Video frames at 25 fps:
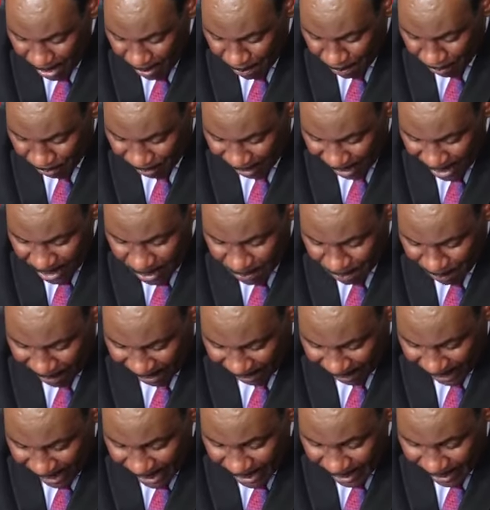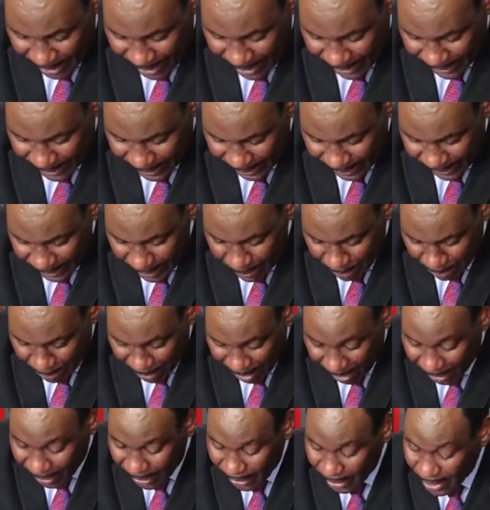pride parade at Disney
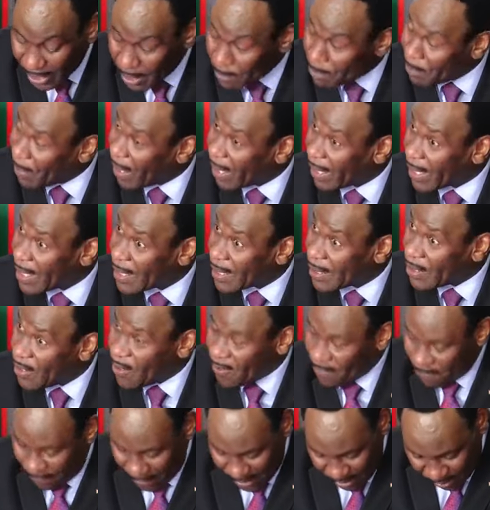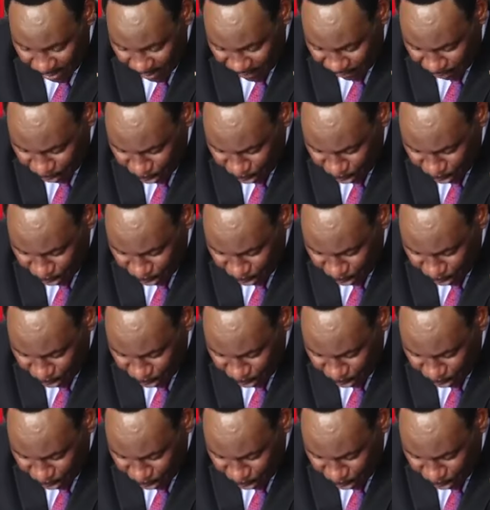Park in Paris on 1st of